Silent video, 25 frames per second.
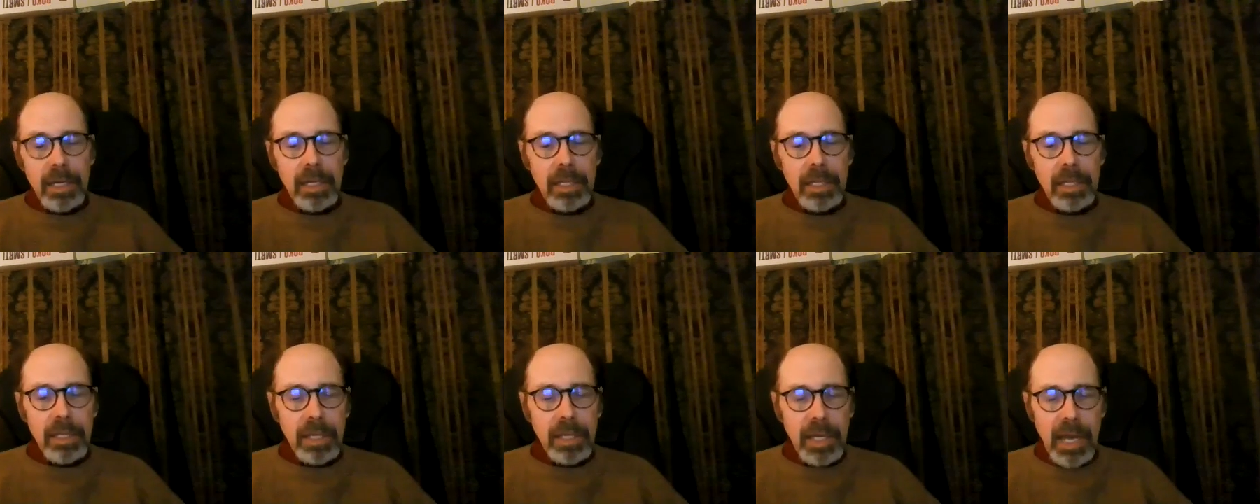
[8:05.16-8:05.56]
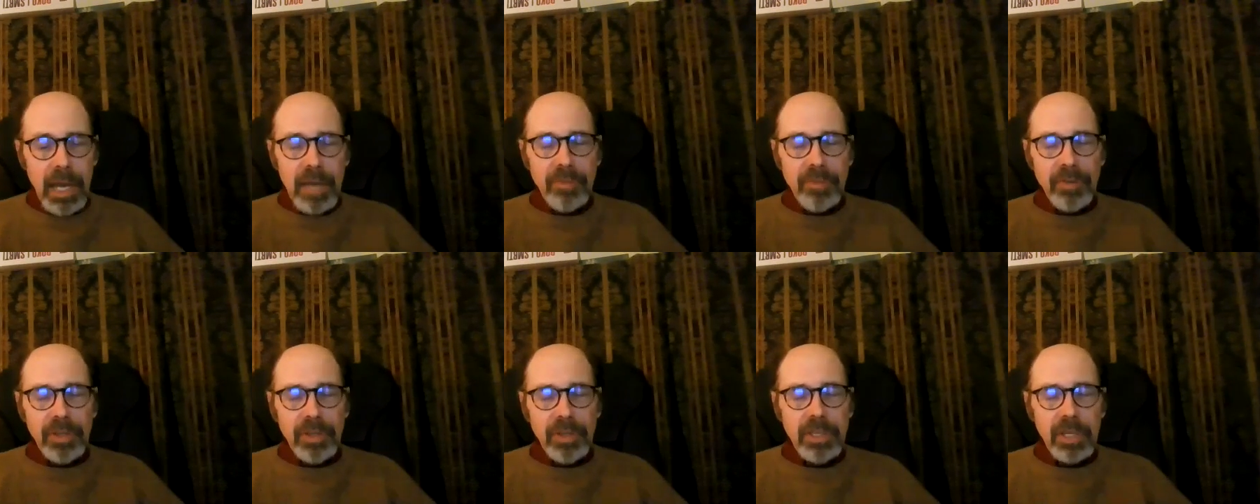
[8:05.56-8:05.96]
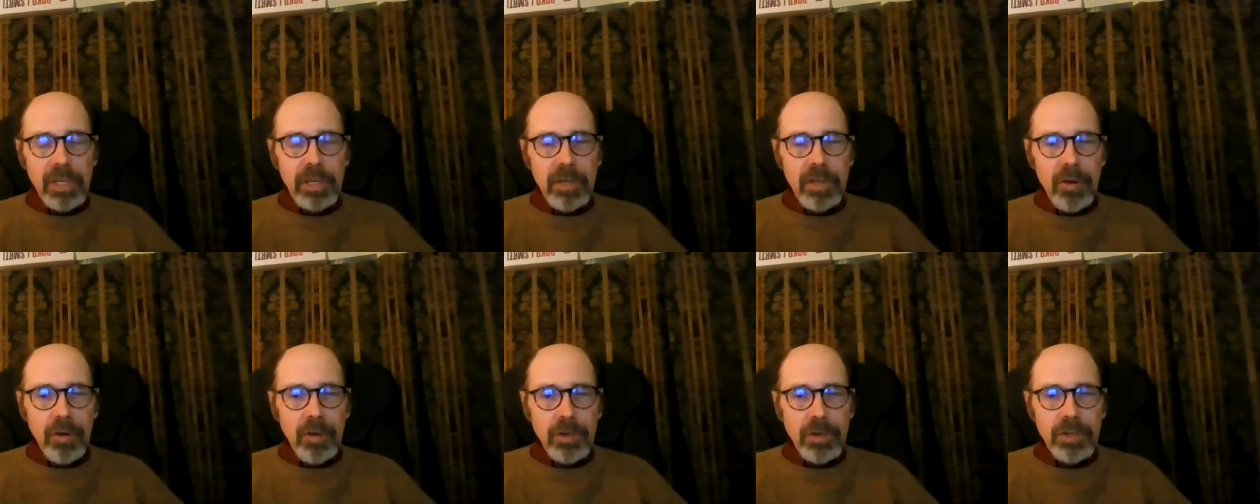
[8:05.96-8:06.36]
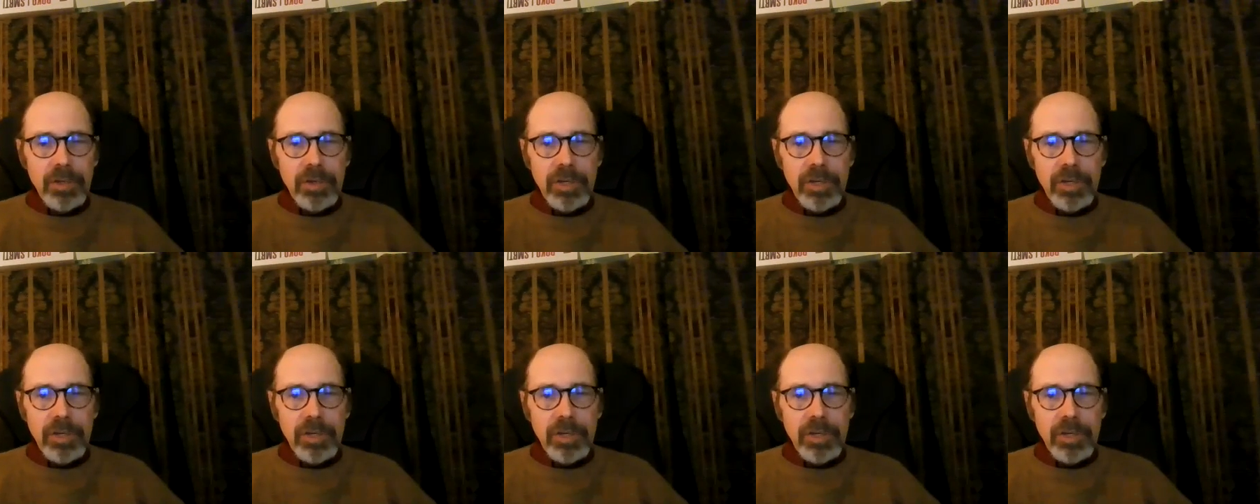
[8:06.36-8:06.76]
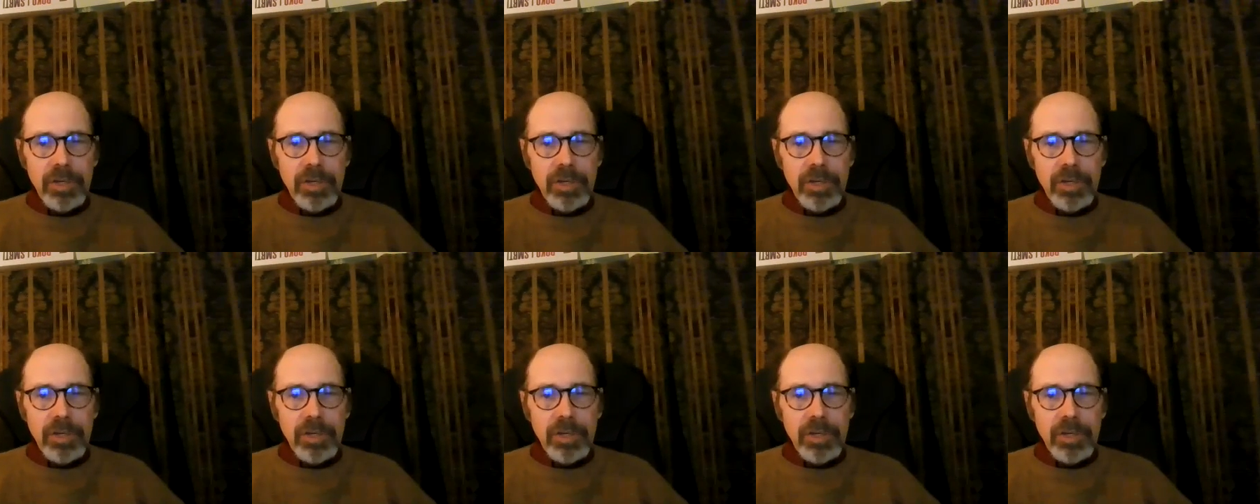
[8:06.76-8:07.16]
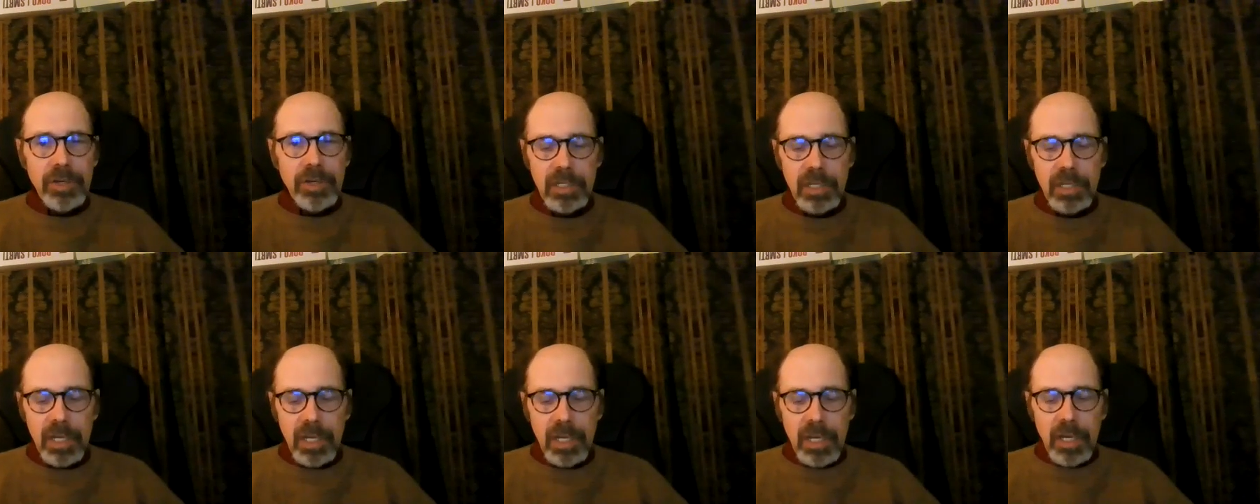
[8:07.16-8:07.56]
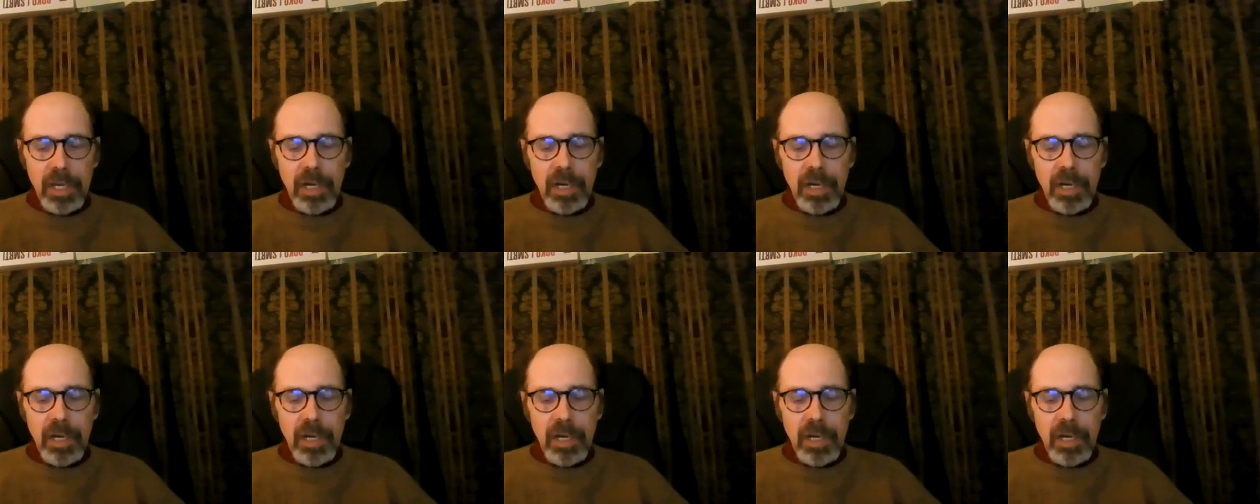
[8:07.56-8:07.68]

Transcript: the conflict that Coulter has felt